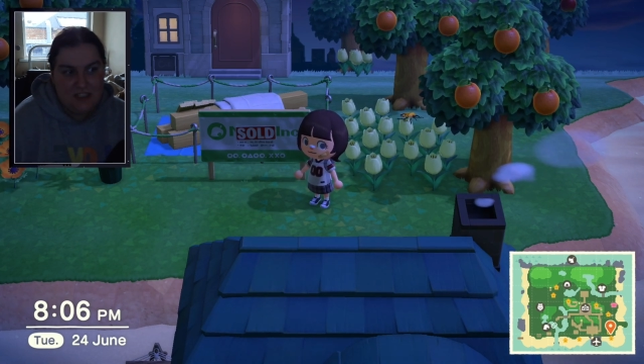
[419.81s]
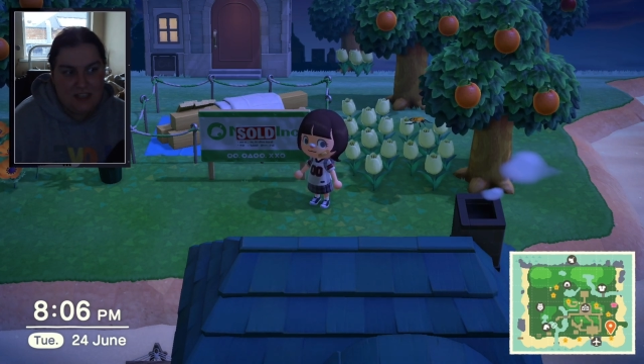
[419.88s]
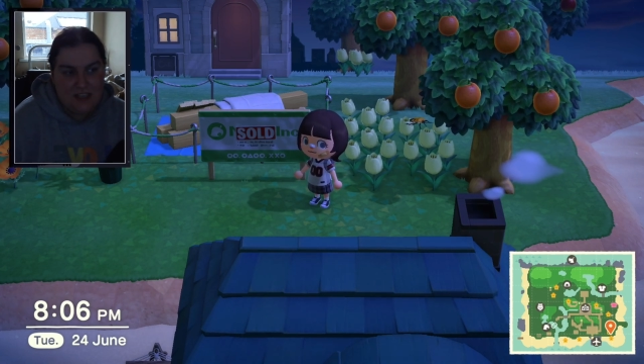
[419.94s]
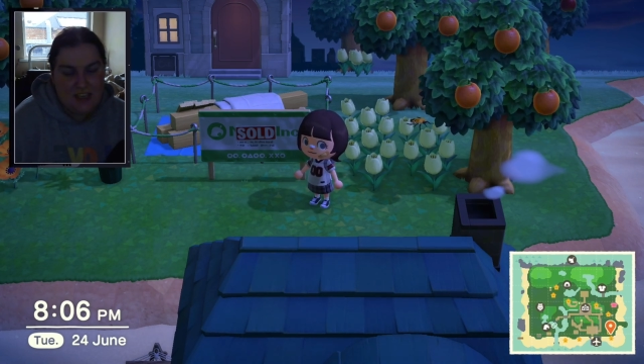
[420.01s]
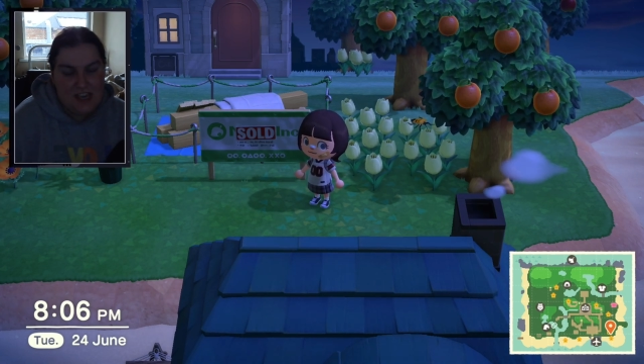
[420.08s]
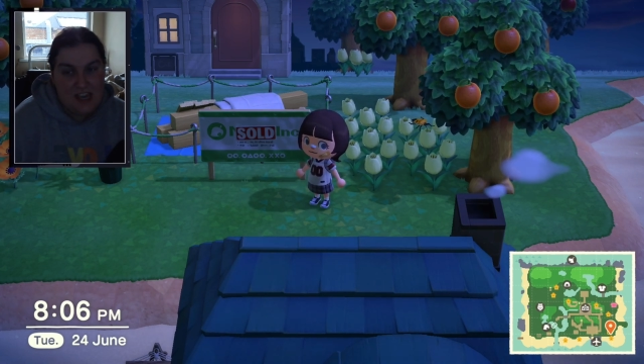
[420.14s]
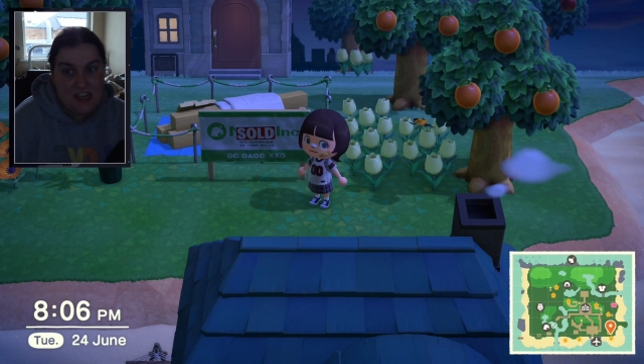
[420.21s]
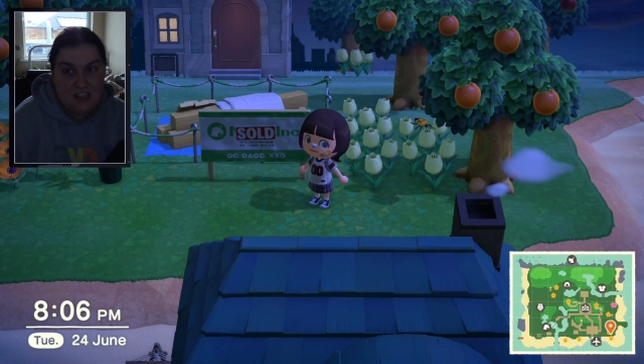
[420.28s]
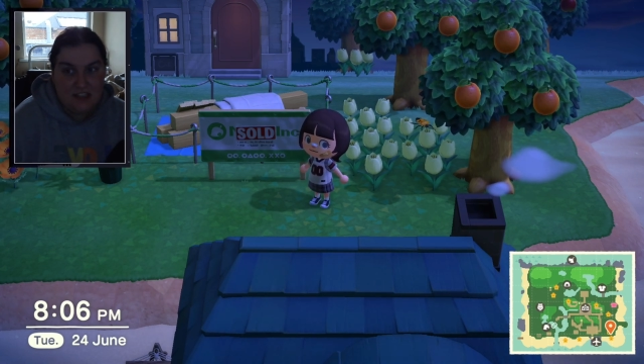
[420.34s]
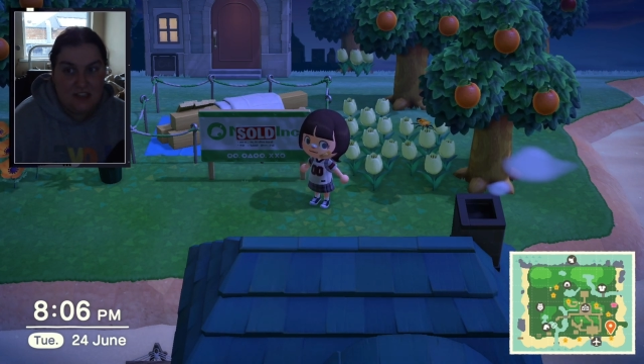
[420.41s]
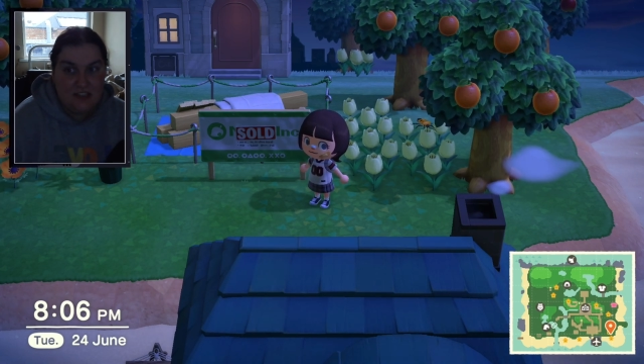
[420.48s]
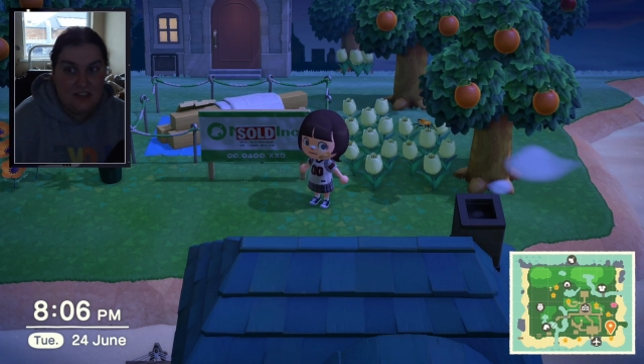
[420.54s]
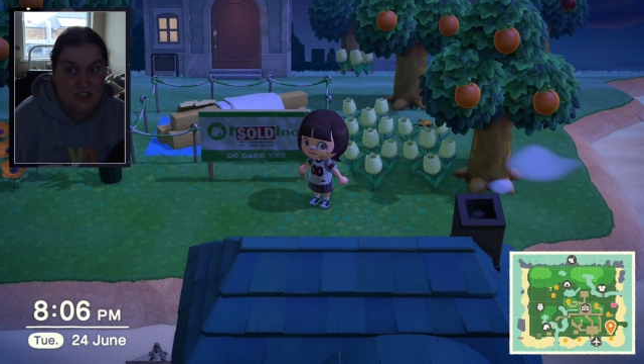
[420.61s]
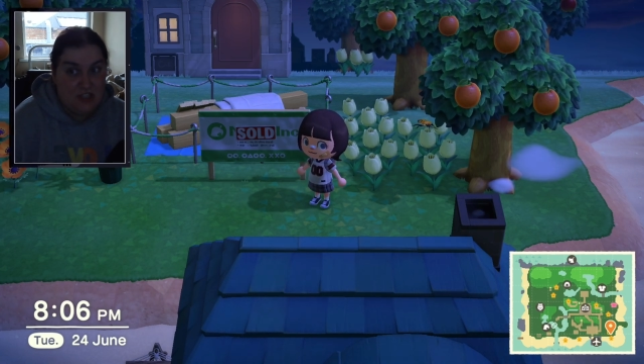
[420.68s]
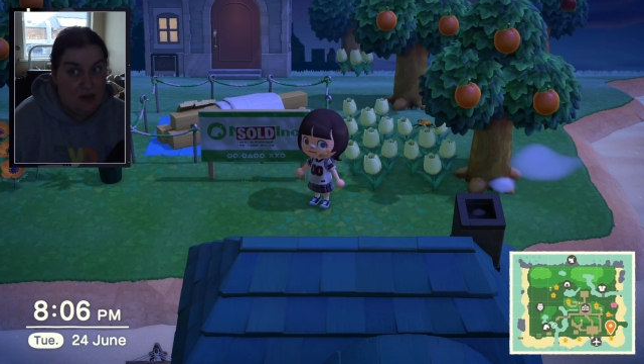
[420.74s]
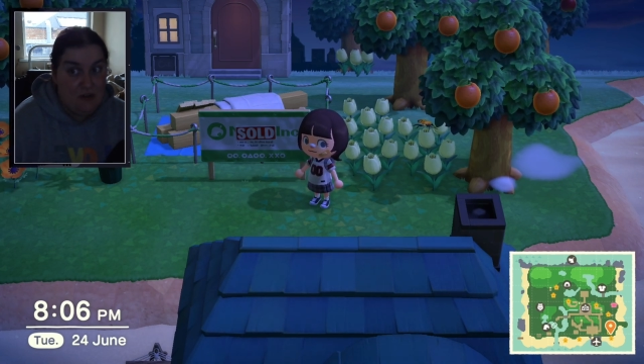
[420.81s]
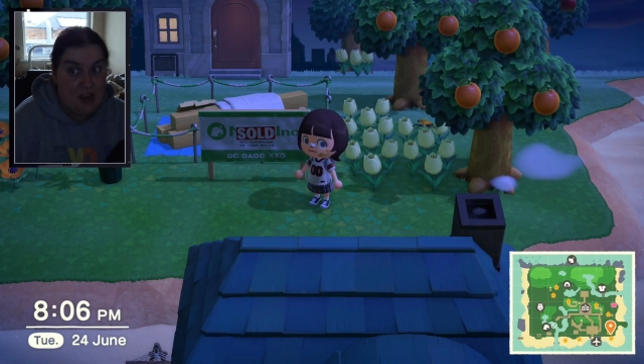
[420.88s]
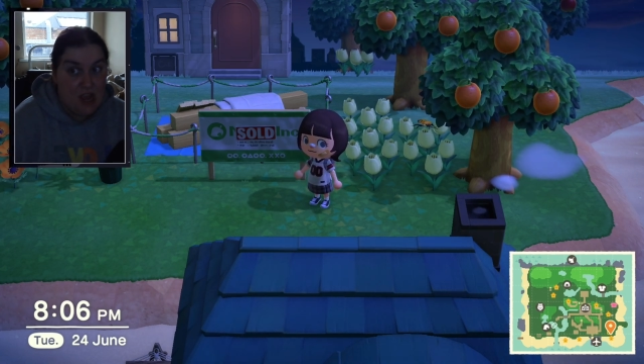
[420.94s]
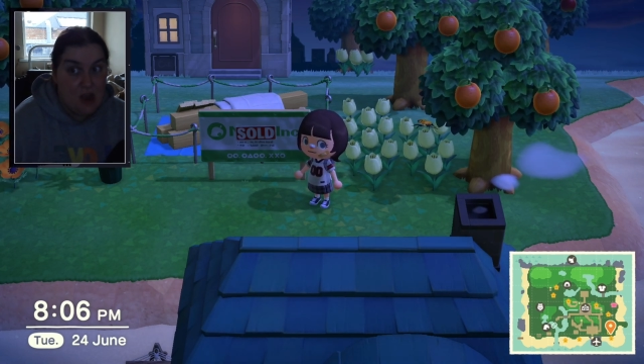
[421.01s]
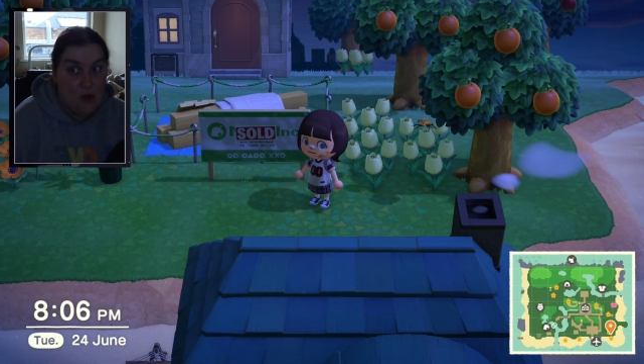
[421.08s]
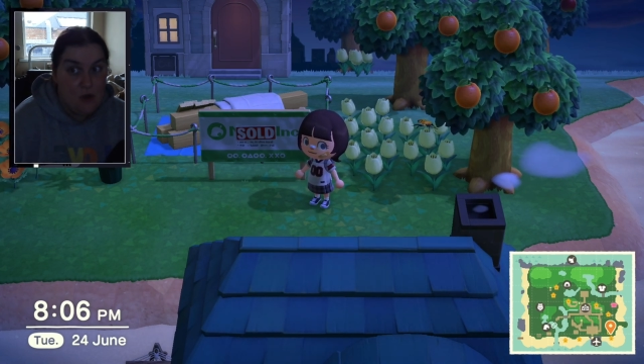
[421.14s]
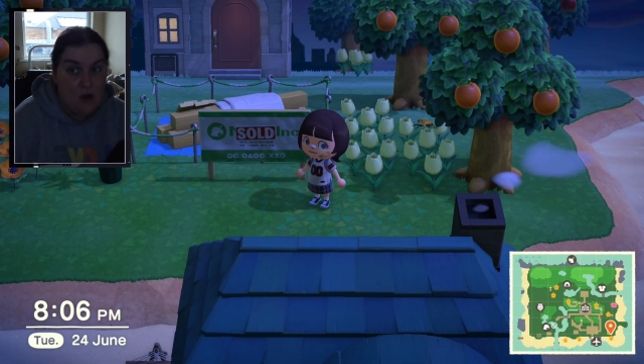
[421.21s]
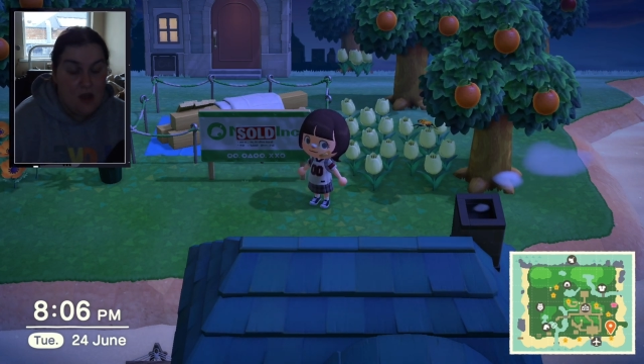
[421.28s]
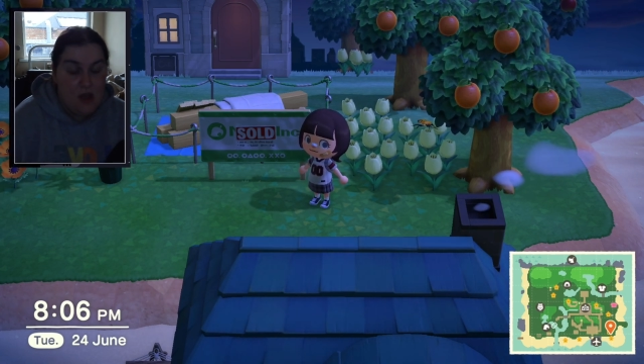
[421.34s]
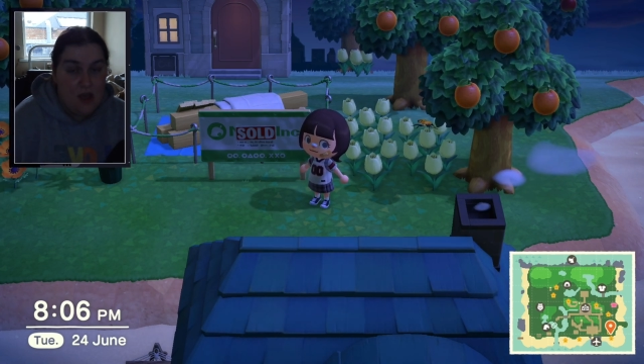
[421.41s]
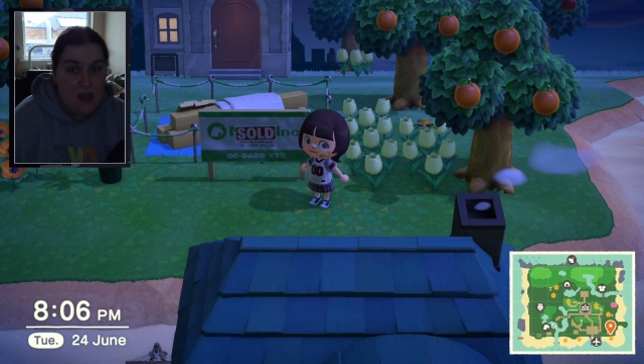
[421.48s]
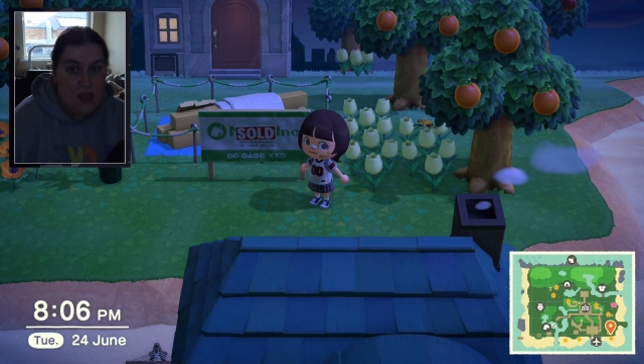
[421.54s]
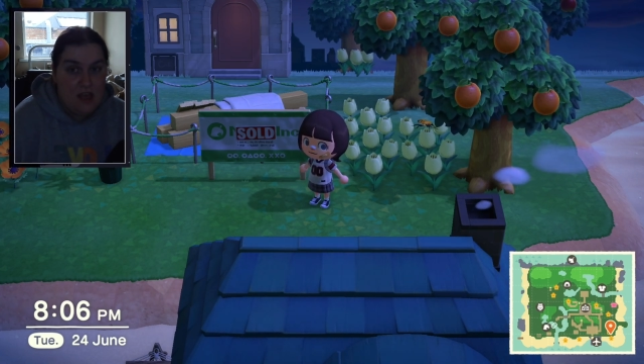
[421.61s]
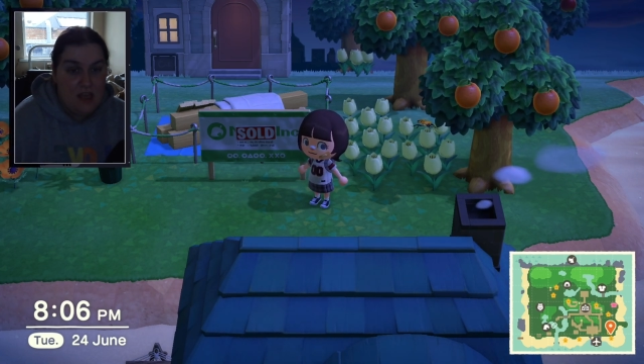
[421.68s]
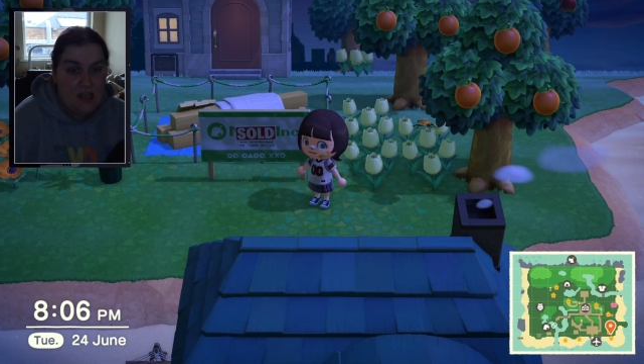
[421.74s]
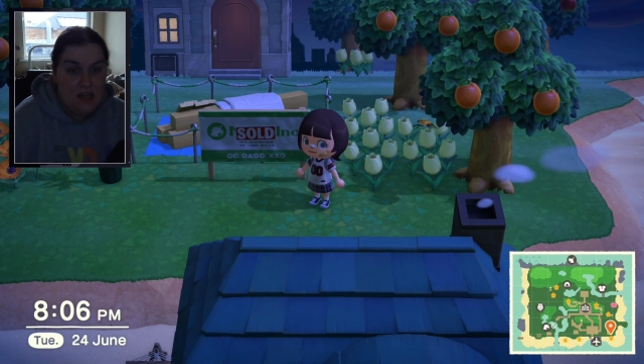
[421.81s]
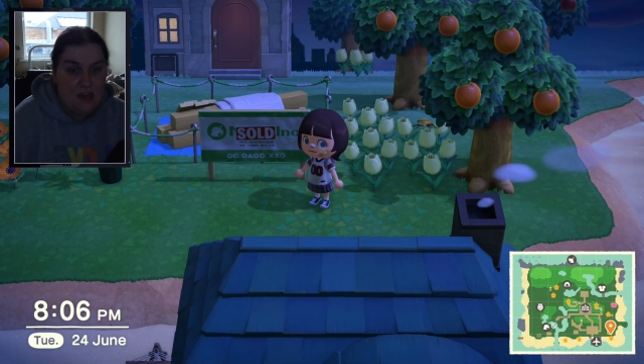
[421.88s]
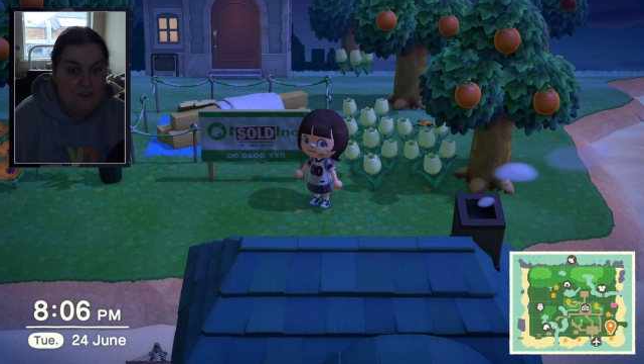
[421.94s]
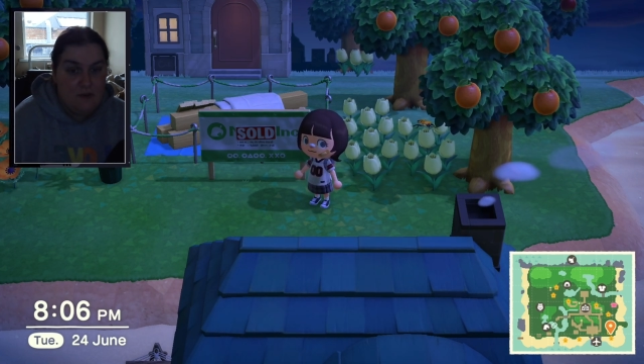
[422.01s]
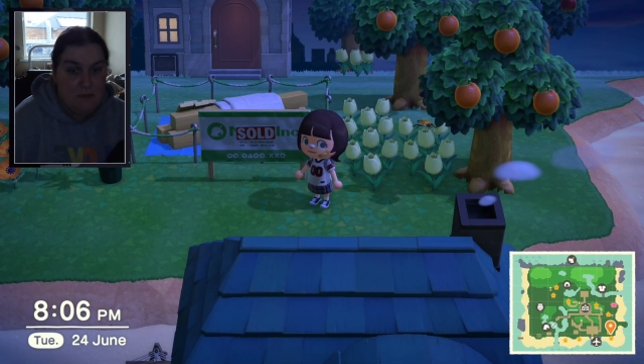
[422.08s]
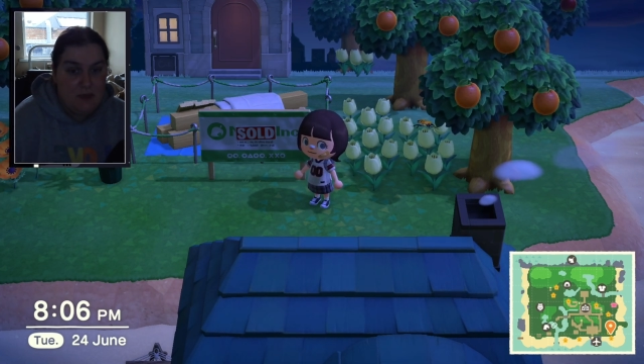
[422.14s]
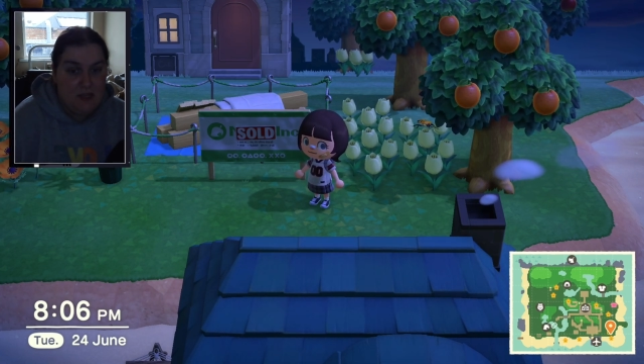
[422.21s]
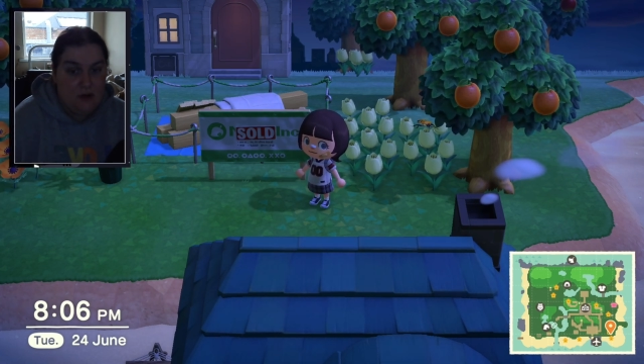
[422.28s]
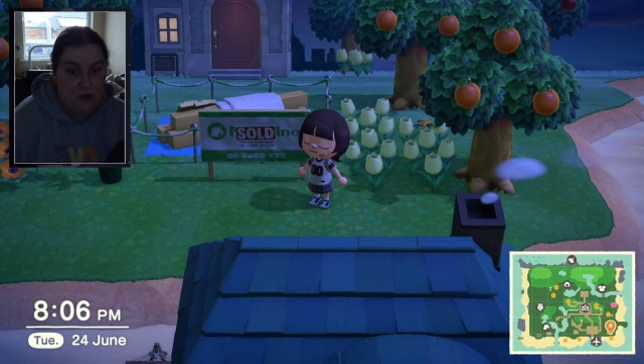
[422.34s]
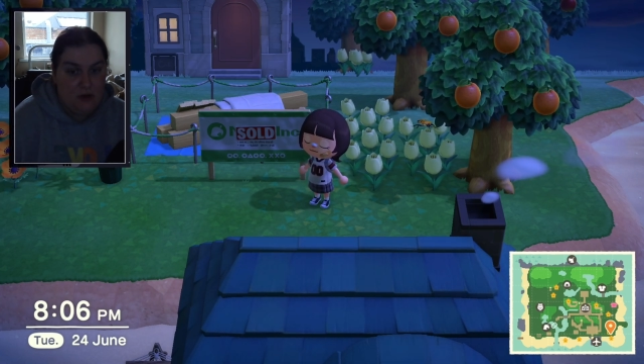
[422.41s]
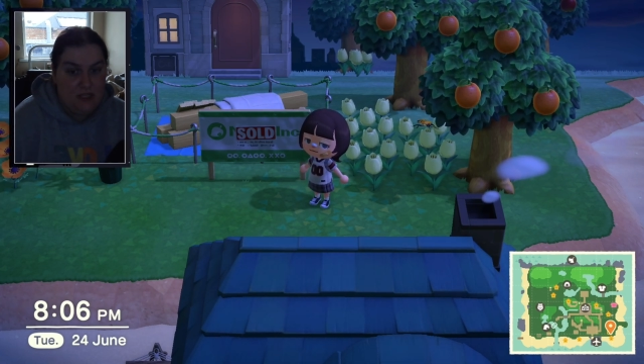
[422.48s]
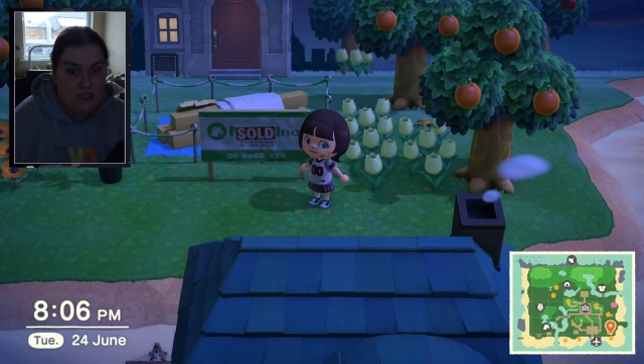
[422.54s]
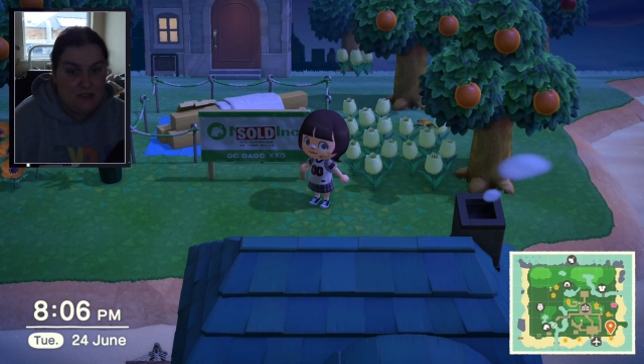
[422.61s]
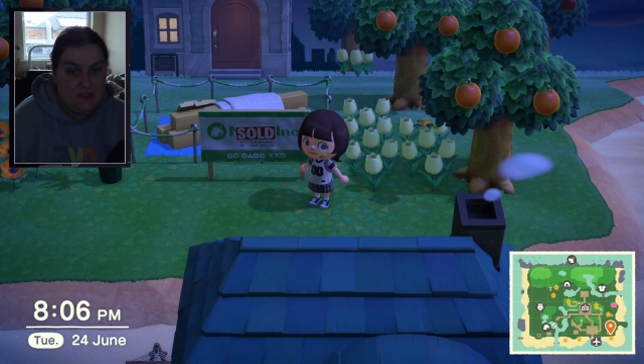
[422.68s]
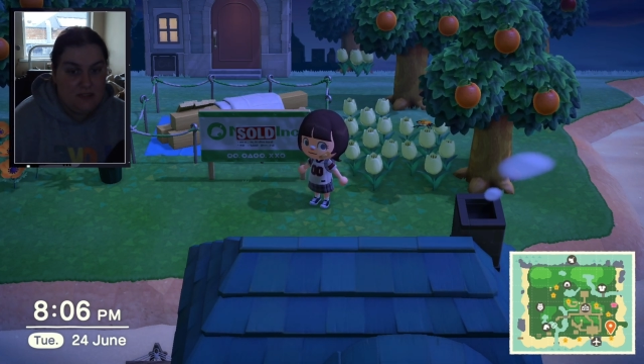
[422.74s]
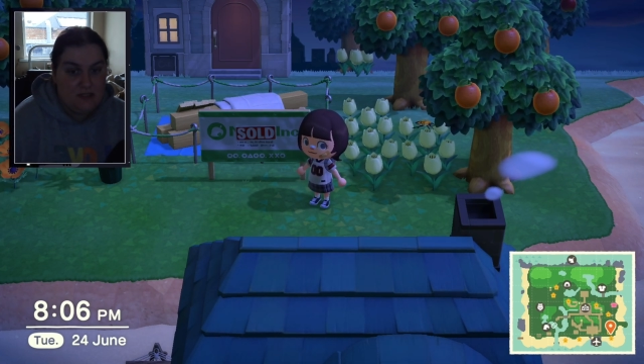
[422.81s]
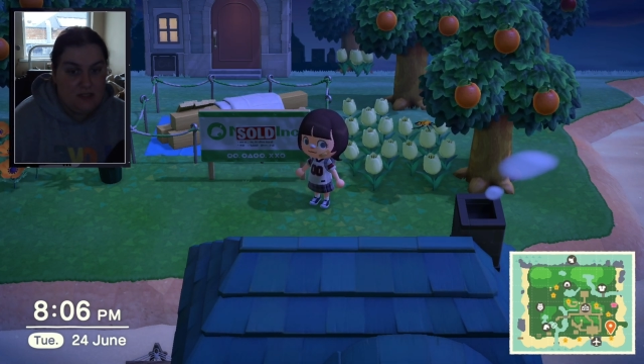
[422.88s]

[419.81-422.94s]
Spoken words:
kick Sherry out. And if I'm being honest,